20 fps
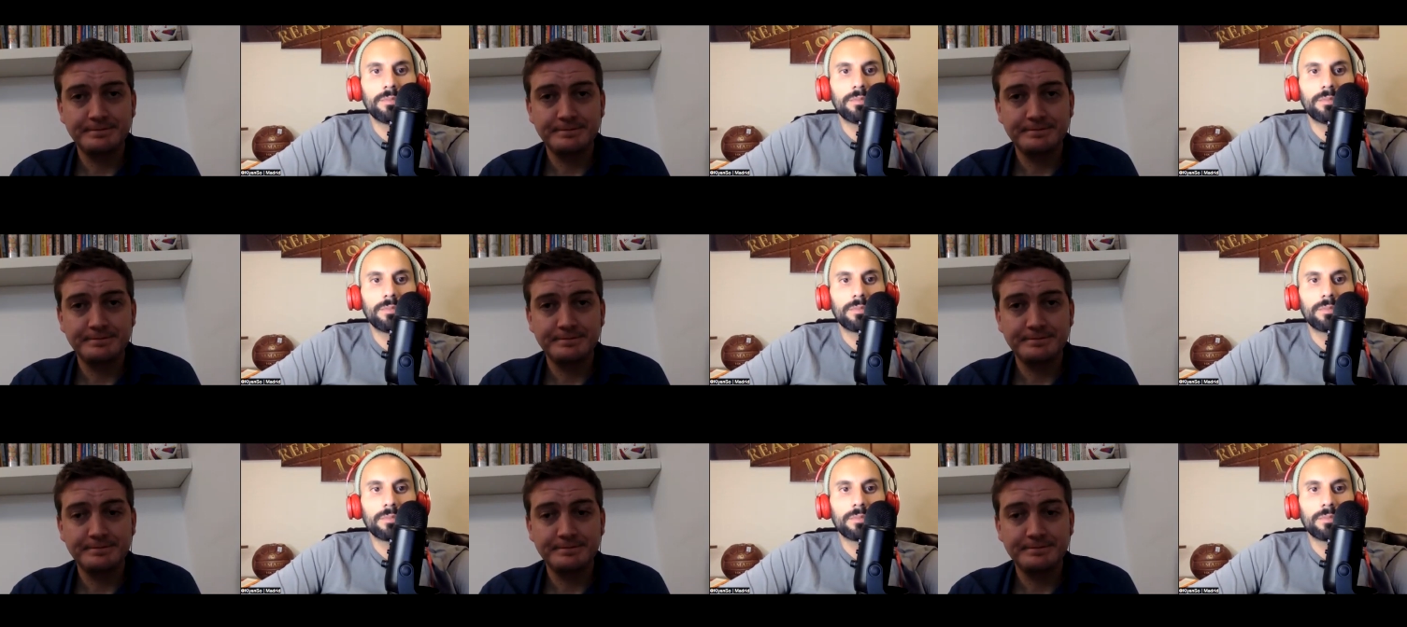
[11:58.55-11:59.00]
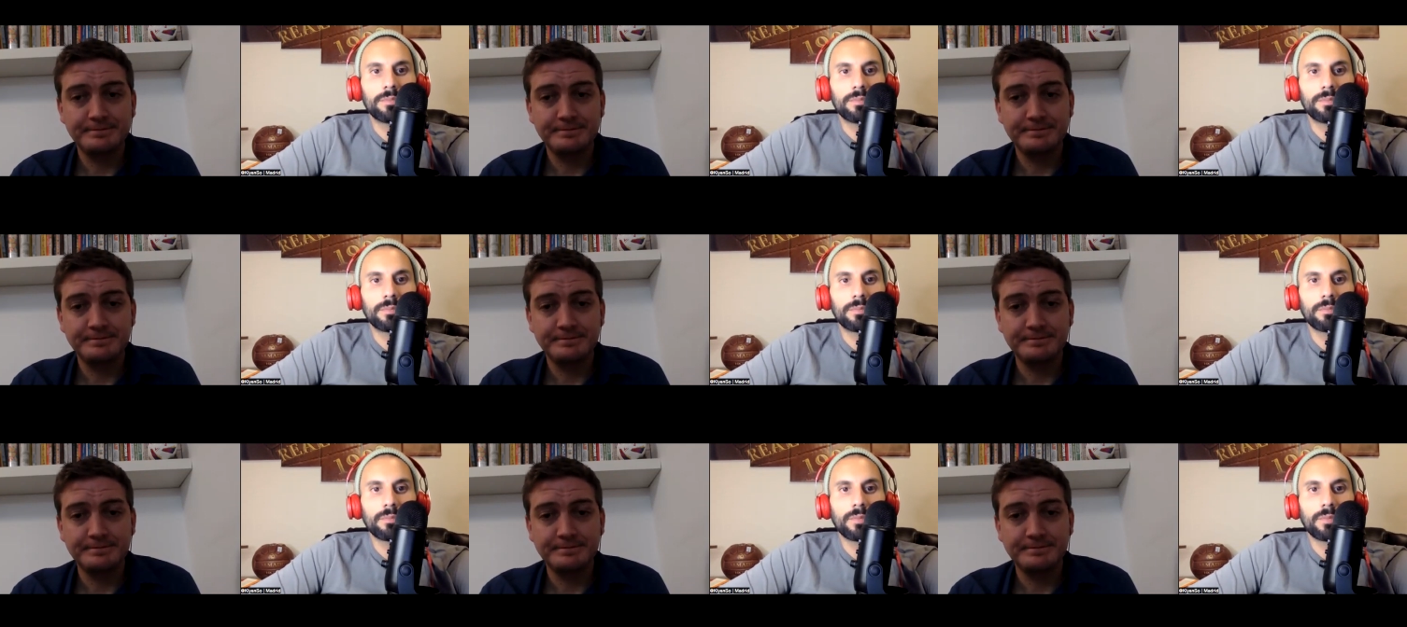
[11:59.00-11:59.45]

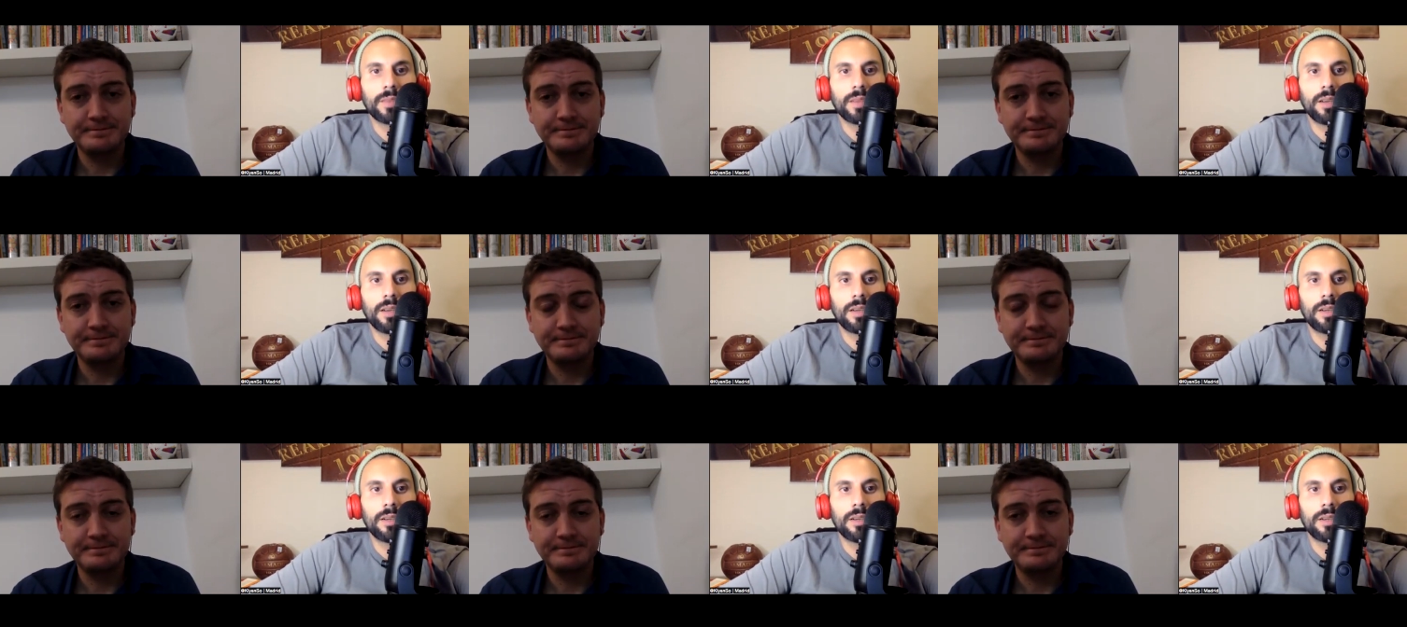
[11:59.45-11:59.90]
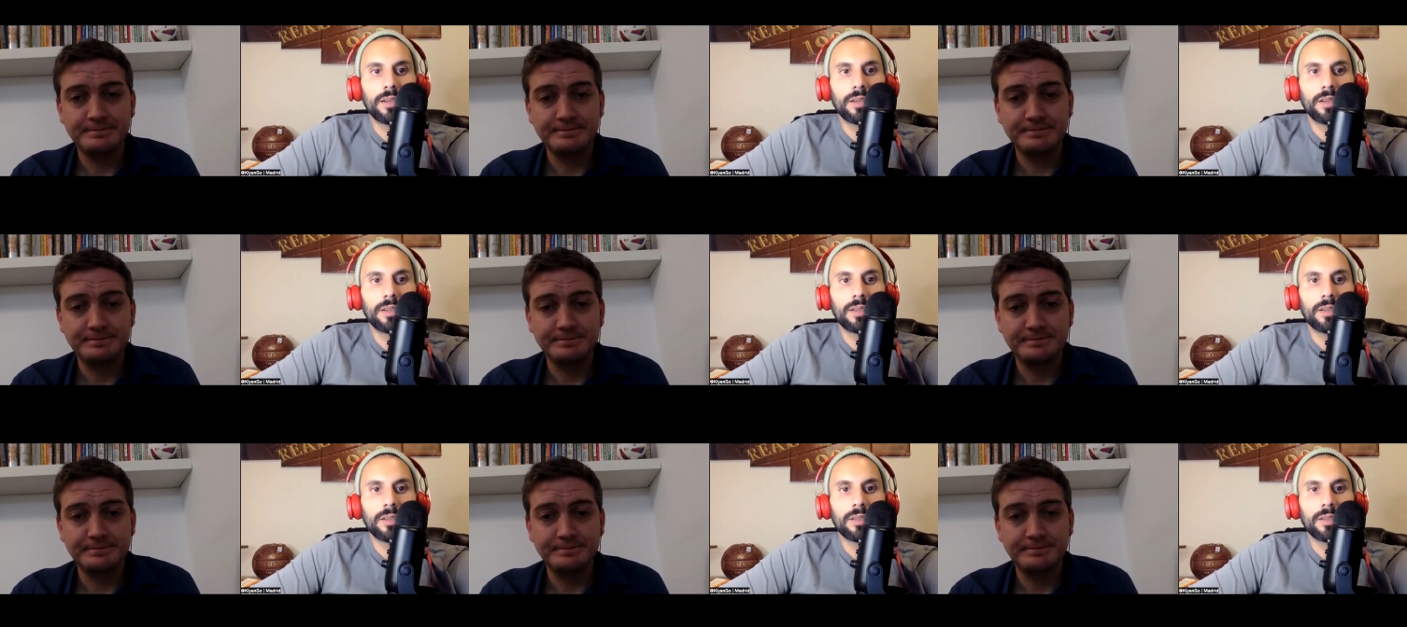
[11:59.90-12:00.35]

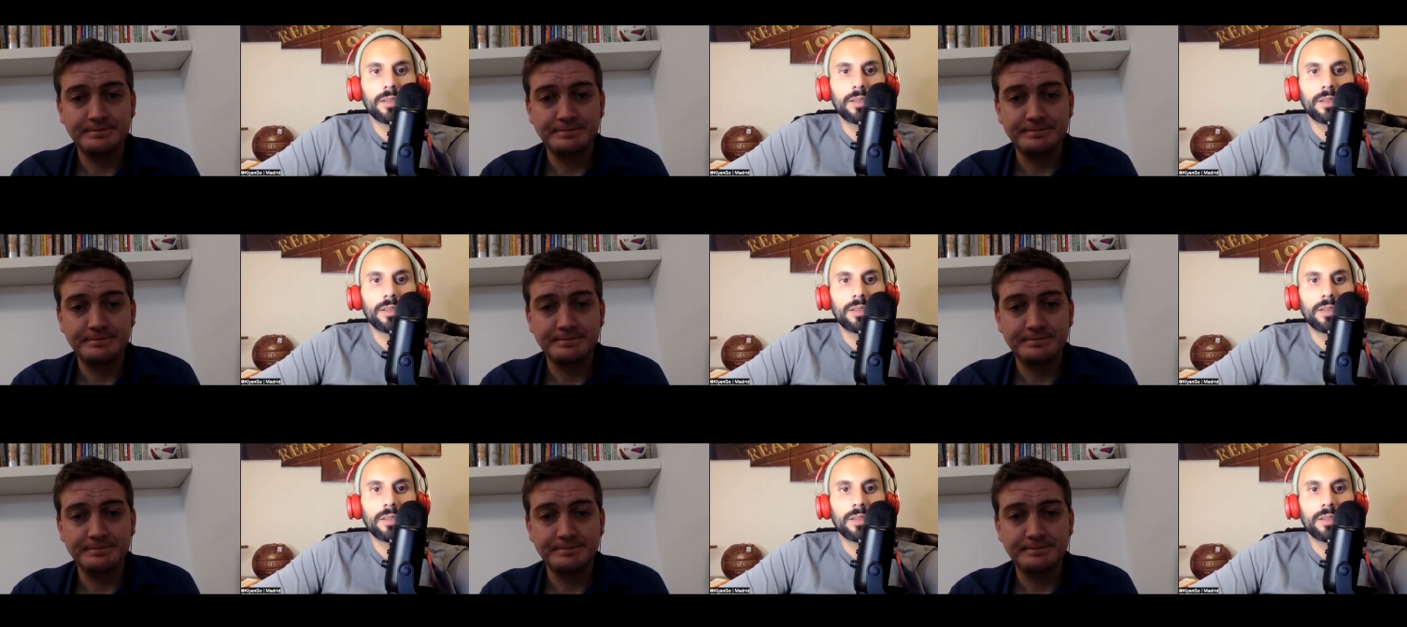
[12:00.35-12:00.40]
(silence)